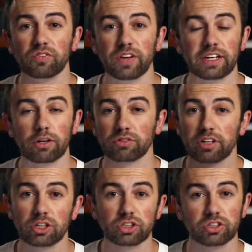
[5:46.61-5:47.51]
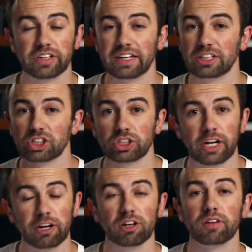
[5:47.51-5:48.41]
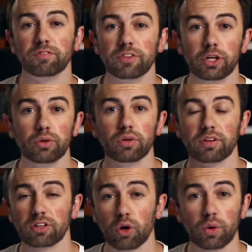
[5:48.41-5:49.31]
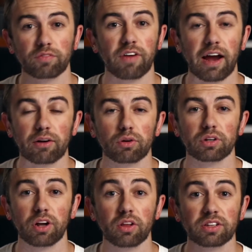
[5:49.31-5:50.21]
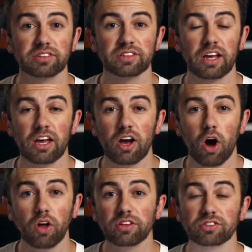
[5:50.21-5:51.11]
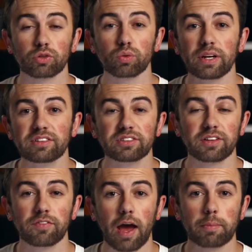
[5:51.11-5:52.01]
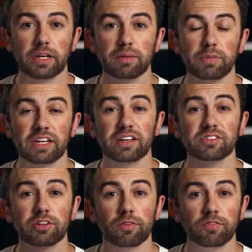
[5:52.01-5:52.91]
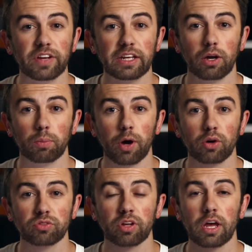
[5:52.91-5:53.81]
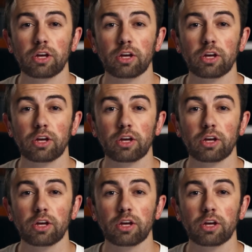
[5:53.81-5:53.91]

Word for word: videos that are just getting shared and viewed and going viral and all this crazy stuff happening because they're video posts.